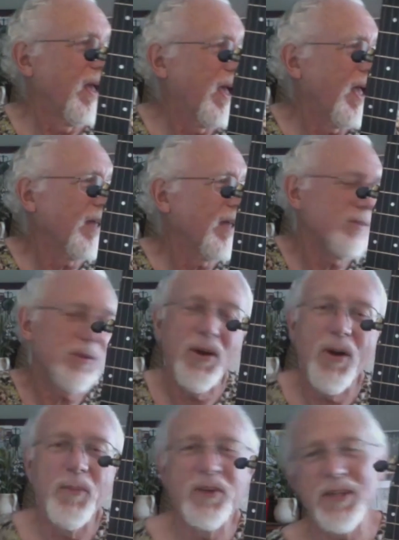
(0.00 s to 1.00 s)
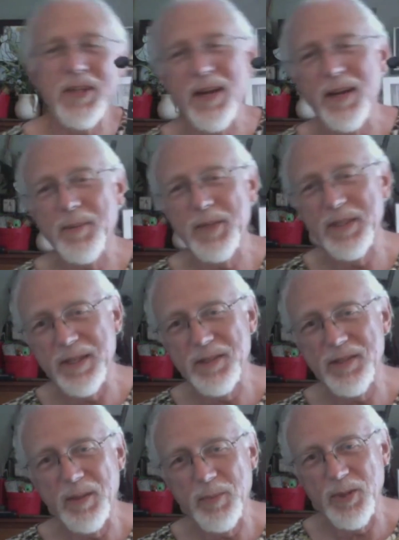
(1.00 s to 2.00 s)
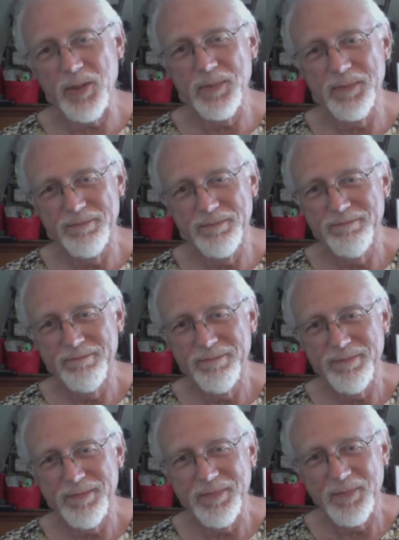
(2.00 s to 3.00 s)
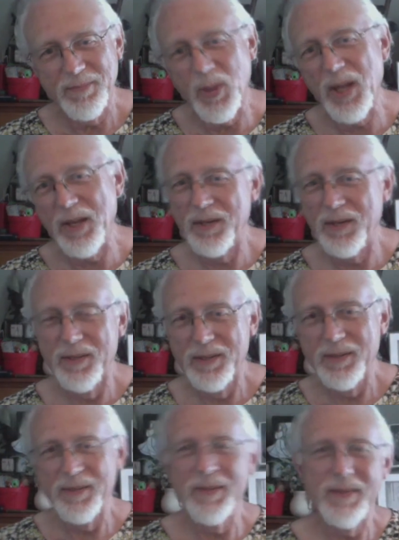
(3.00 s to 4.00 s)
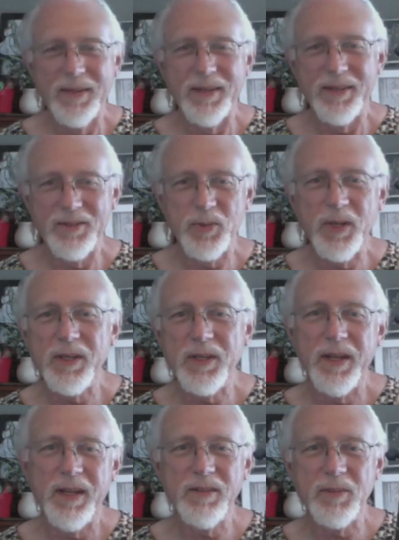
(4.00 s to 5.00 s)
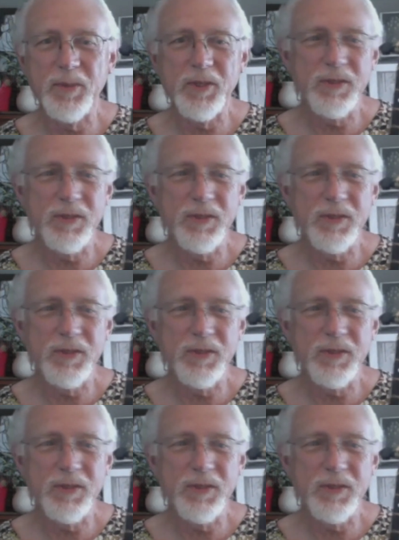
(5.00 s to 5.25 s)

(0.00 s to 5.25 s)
I sort of almost got it up to dance tempo, but it's really dance music.